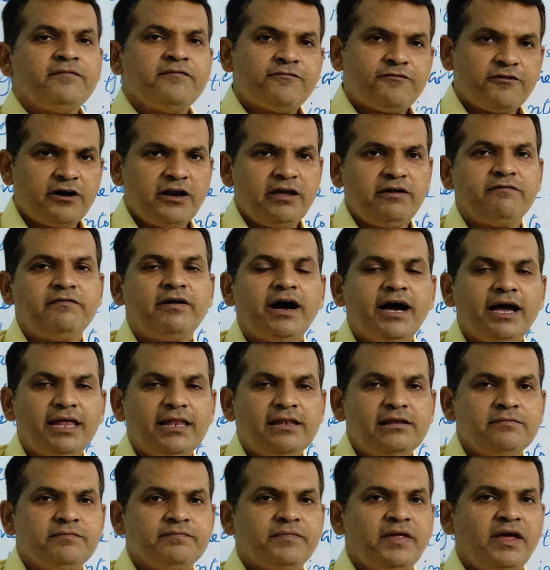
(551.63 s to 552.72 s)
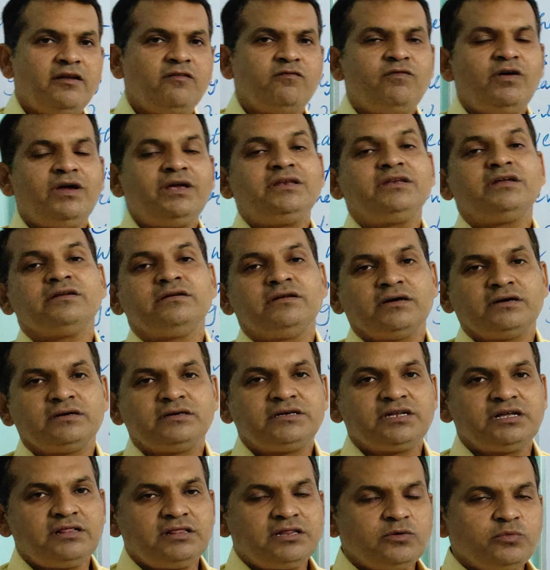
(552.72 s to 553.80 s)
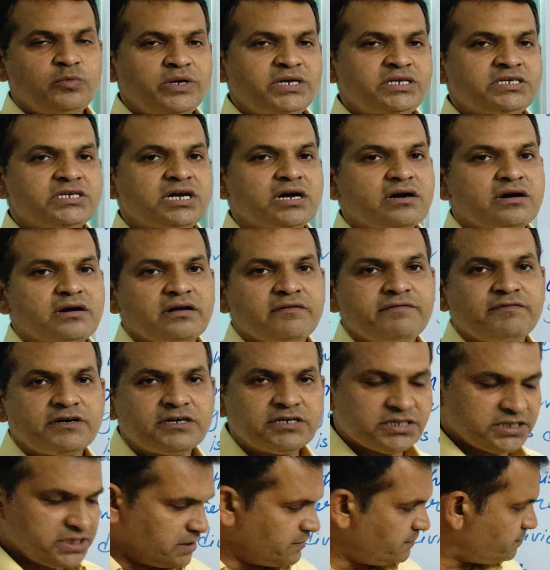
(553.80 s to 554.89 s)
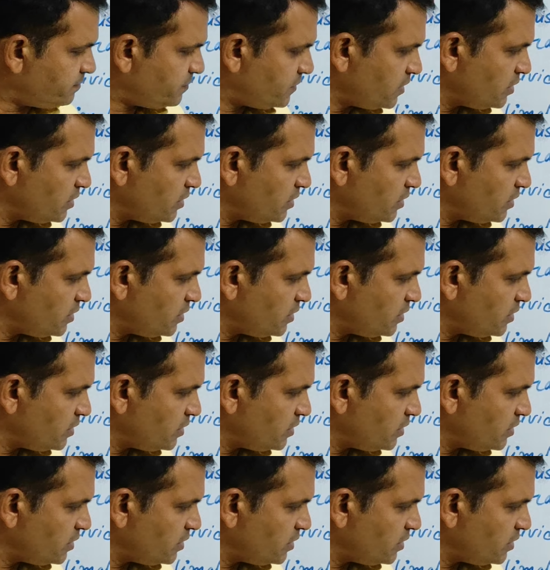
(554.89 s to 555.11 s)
for a while and waited till the winds are reversing.